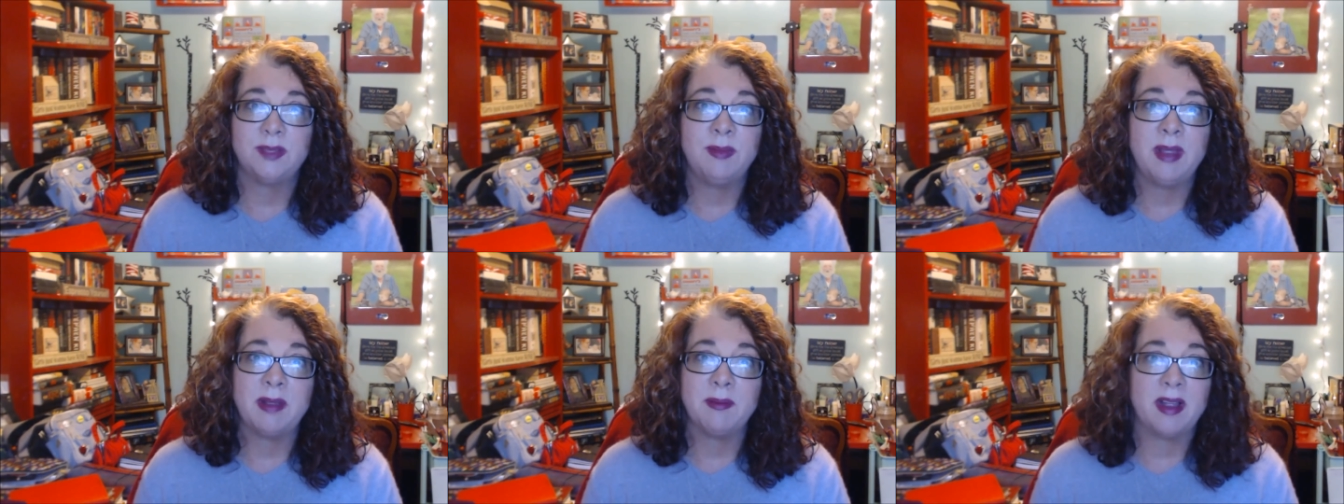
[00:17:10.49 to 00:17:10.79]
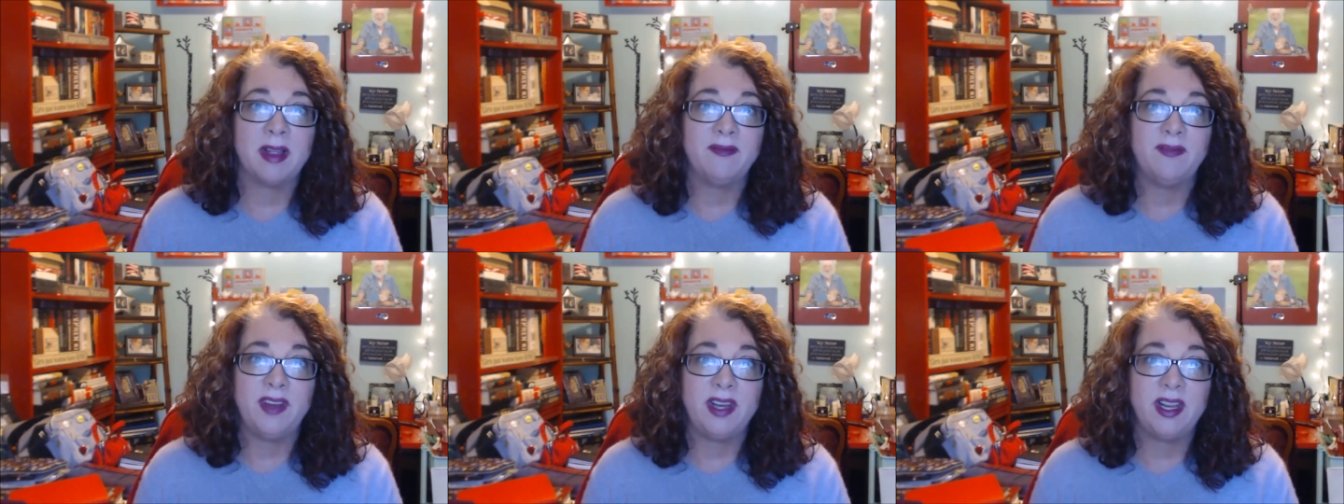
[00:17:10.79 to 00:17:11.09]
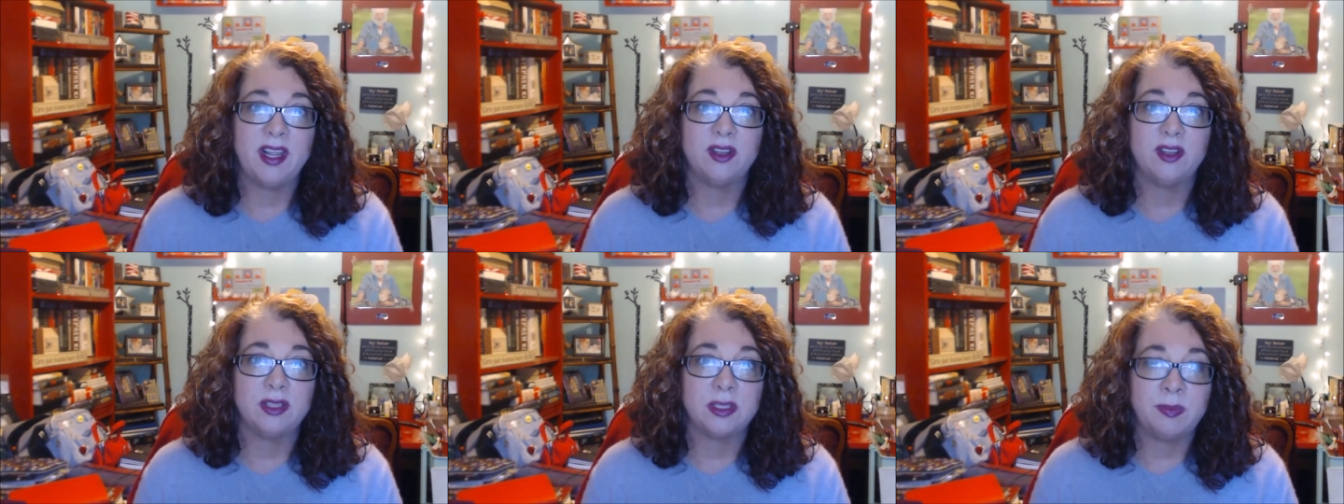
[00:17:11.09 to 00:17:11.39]
to make my
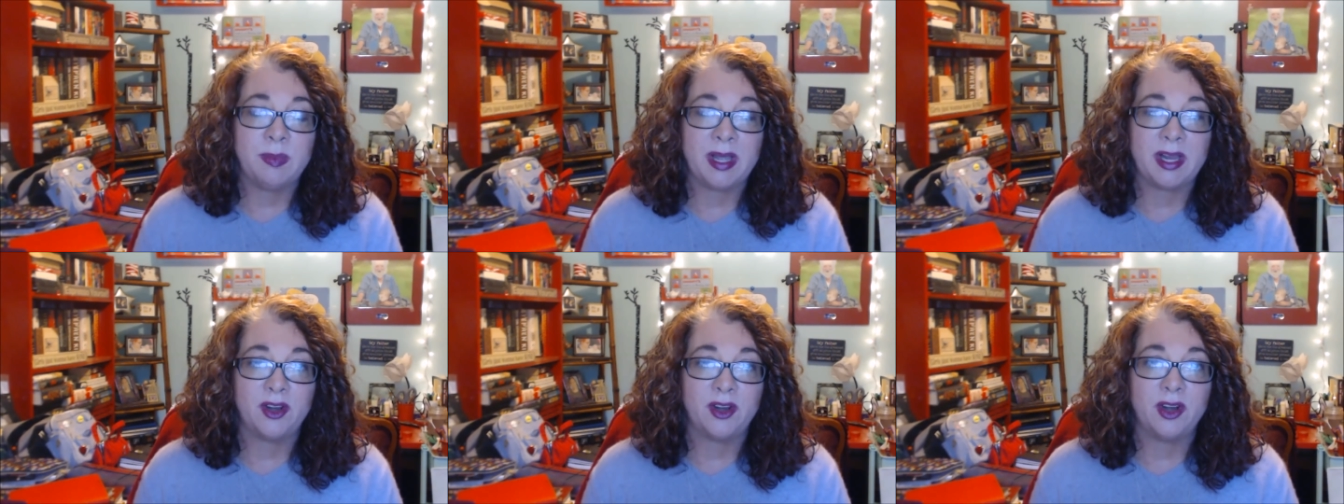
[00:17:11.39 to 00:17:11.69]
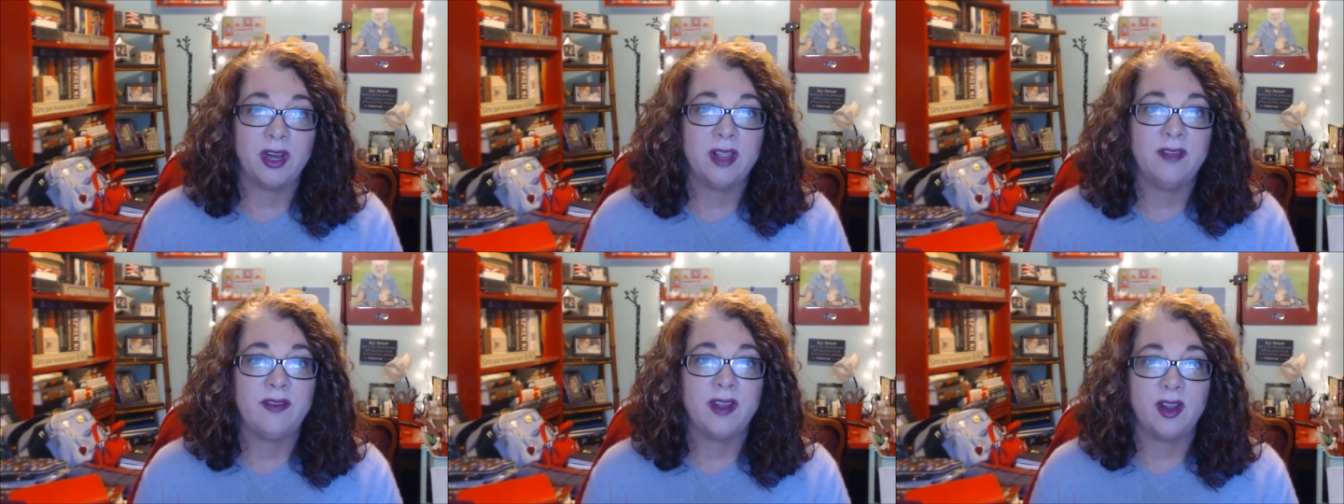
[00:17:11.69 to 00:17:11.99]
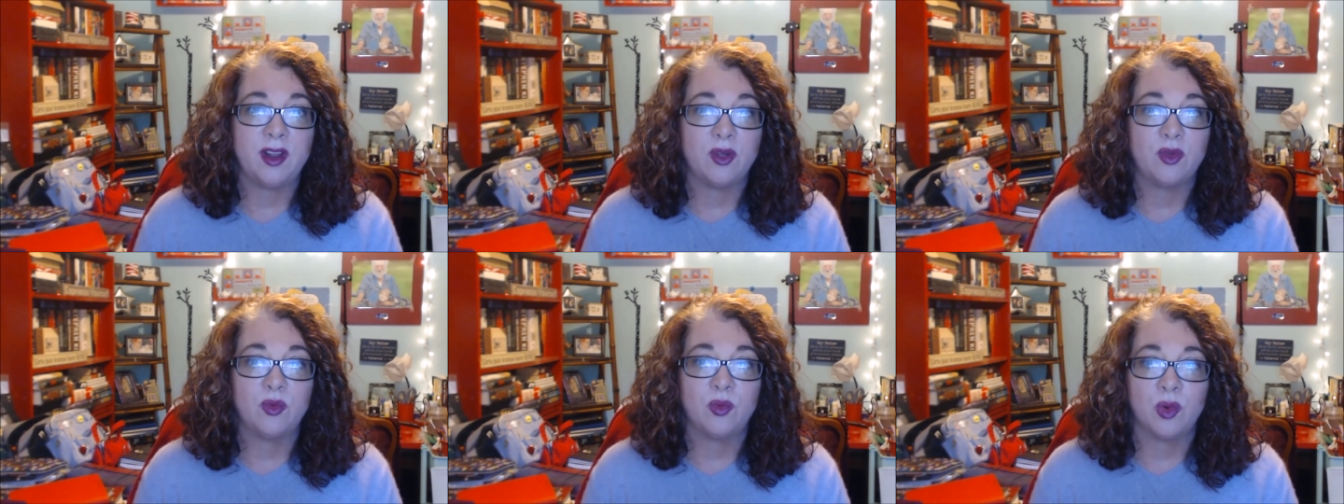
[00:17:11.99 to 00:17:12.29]
videos better if
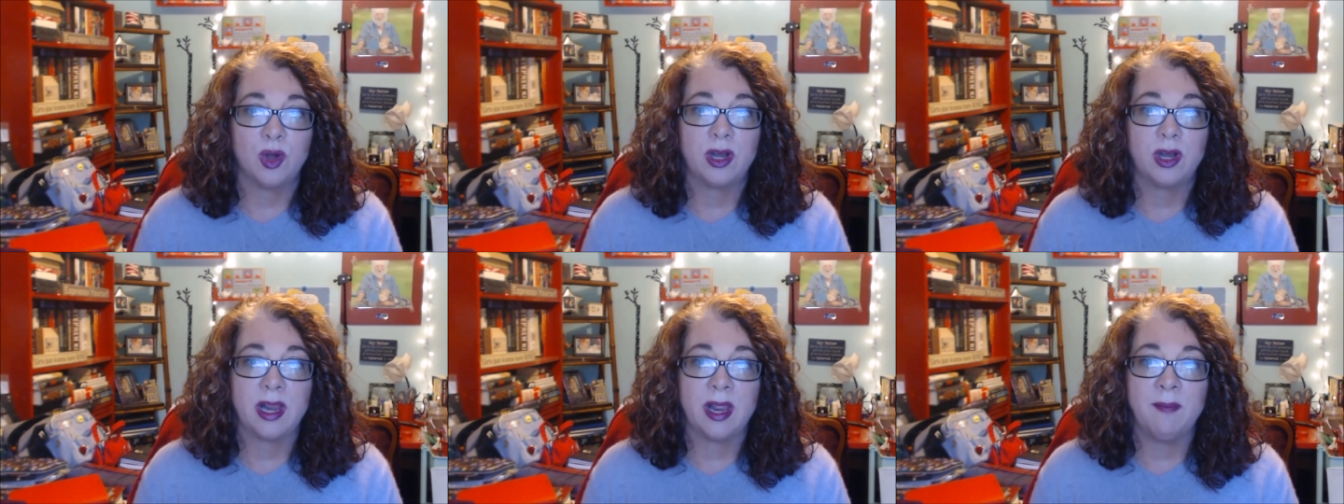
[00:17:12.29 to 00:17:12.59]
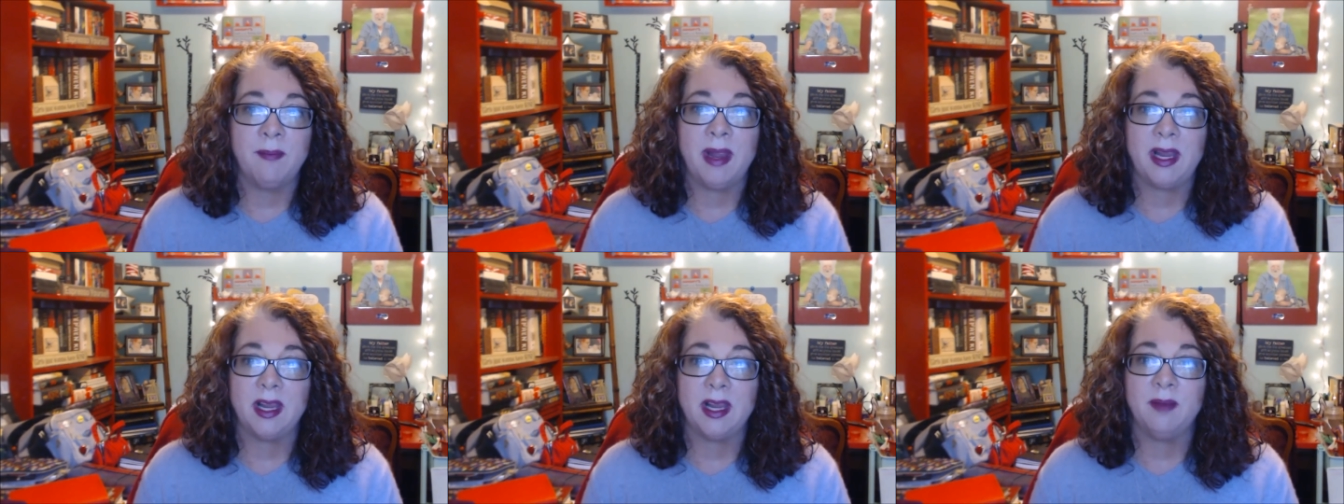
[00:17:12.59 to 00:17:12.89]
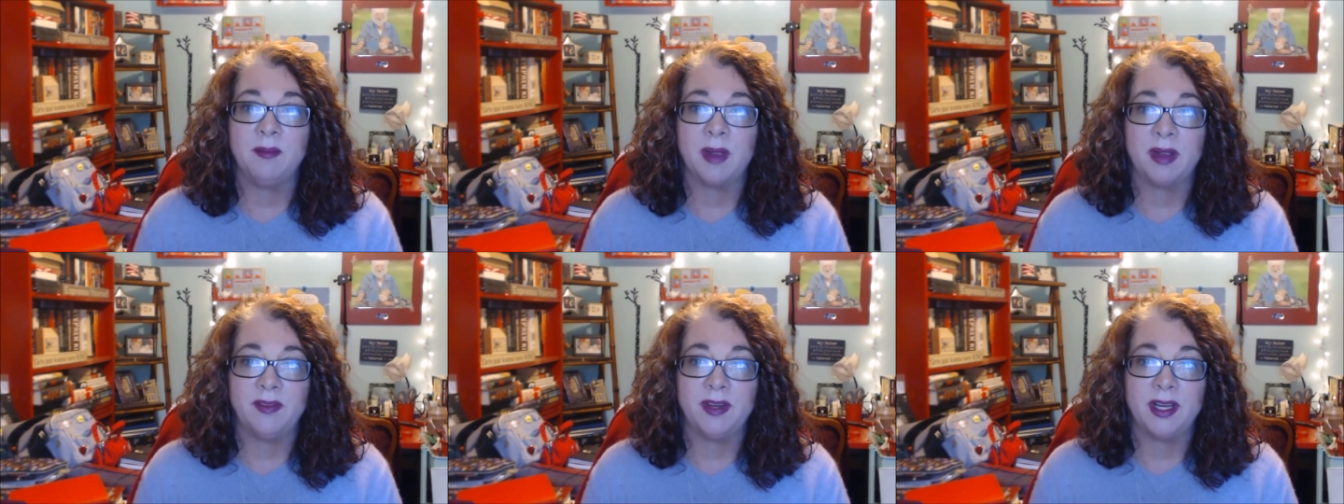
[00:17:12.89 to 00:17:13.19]
I don't work at
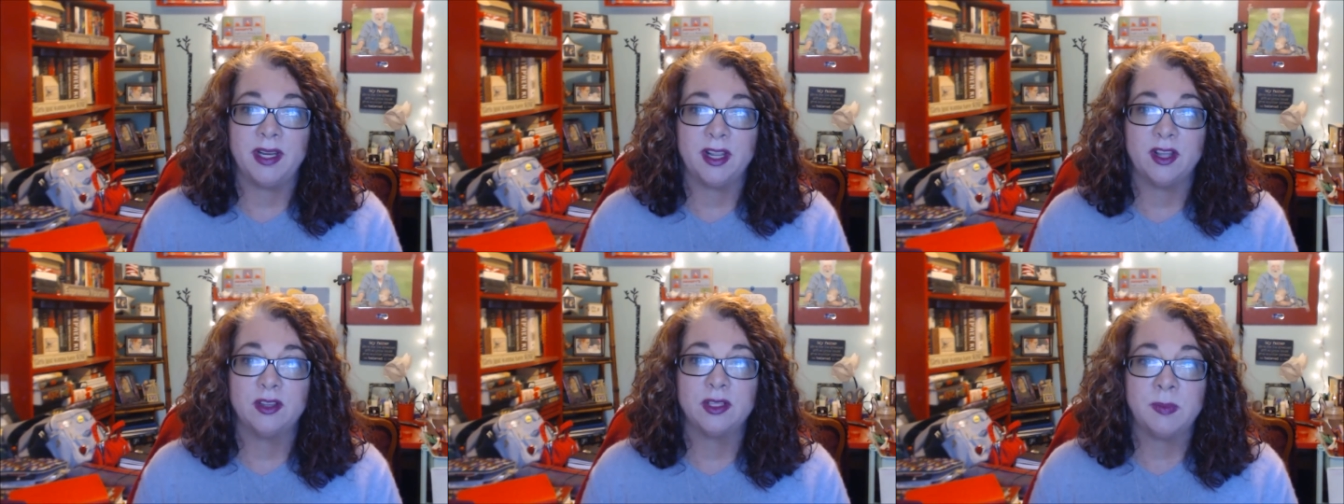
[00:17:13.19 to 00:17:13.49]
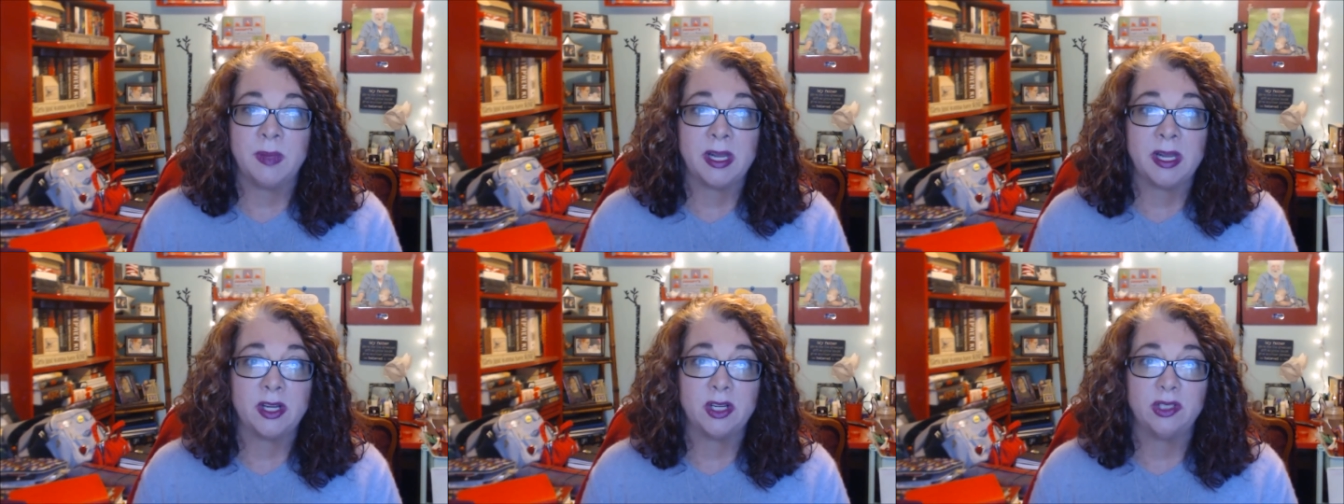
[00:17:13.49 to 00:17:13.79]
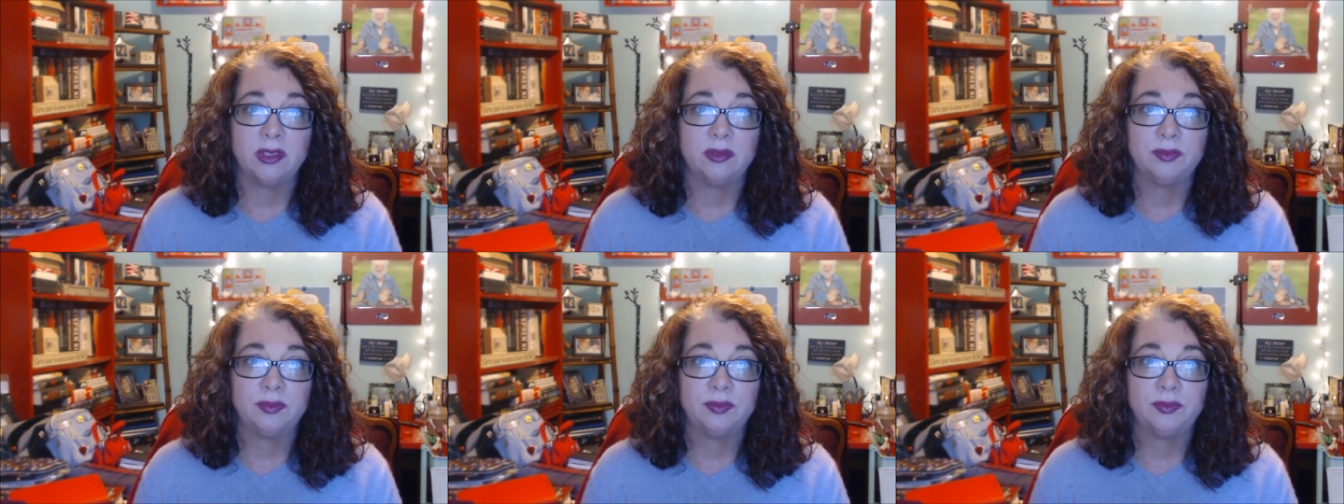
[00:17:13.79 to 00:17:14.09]
making my videos
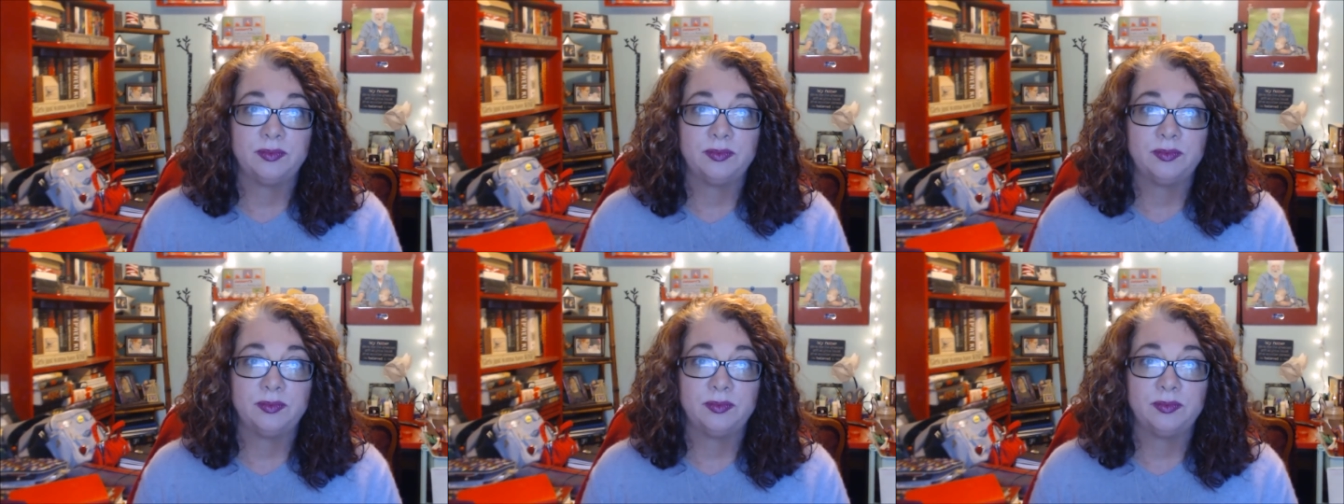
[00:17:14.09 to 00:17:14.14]
better.